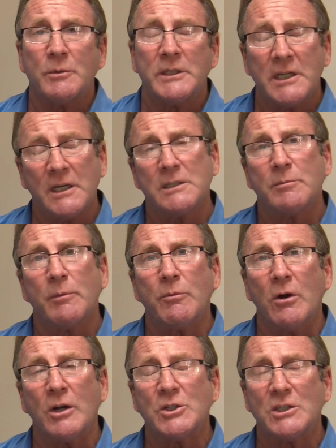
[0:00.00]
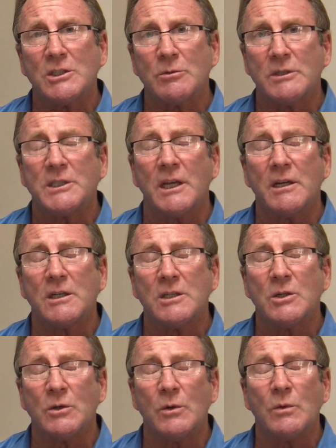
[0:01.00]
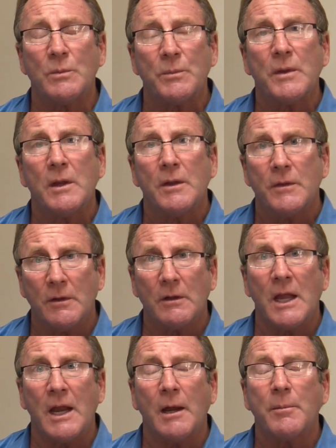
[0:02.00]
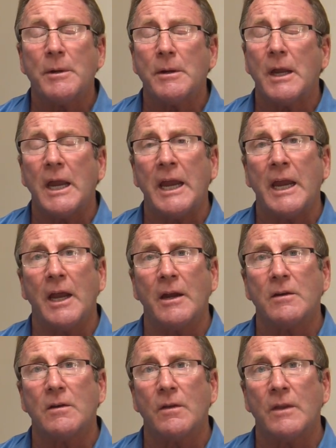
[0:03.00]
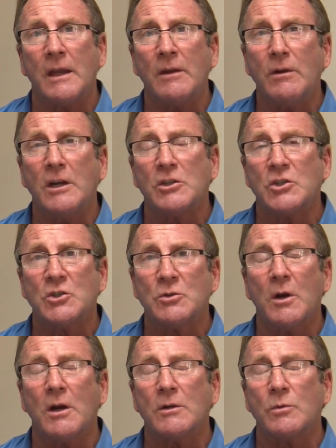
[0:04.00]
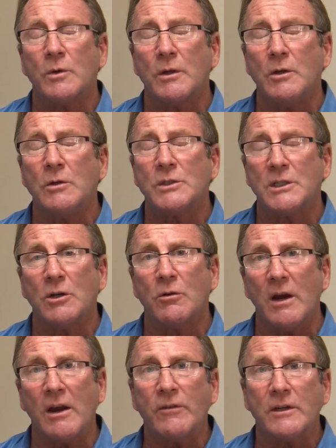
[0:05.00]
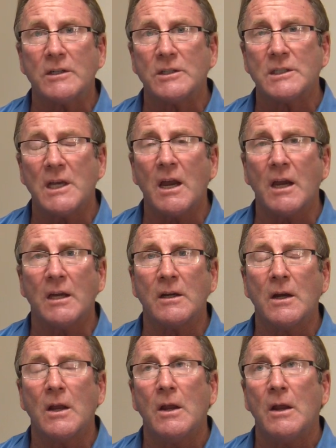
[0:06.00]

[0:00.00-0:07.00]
We take some impressions, we send it to the lab, and they construct, using graphic design,